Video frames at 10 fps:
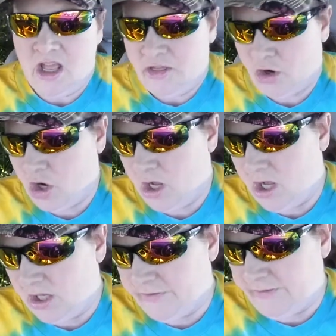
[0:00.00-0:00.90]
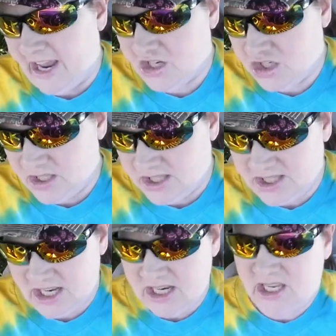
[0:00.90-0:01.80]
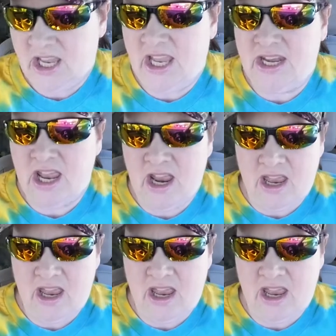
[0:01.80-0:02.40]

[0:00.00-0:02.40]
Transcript: They're called Fashion Stick, and,